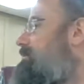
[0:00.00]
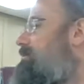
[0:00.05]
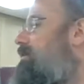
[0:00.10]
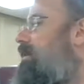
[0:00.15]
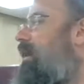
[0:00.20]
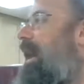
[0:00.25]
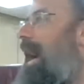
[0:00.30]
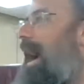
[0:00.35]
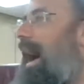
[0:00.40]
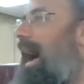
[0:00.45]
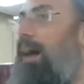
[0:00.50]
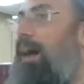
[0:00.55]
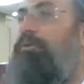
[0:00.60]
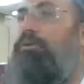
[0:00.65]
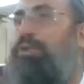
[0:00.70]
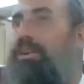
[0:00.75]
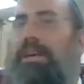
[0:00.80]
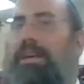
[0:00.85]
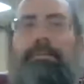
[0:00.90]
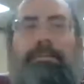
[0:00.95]
maybe. That's not
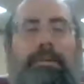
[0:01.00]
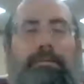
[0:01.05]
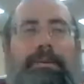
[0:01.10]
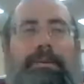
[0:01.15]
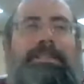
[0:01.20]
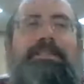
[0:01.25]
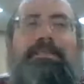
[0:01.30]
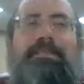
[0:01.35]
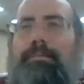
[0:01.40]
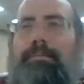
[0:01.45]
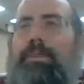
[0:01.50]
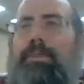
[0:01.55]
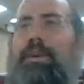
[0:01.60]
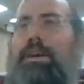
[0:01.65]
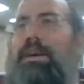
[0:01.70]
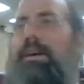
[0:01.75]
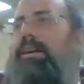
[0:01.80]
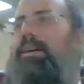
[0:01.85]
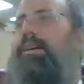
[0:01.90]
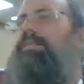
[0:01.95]
how you keep the mitzvah.
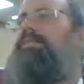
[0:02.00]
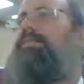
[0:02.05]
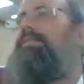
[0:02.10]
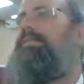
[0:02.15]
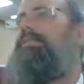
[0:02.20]
So the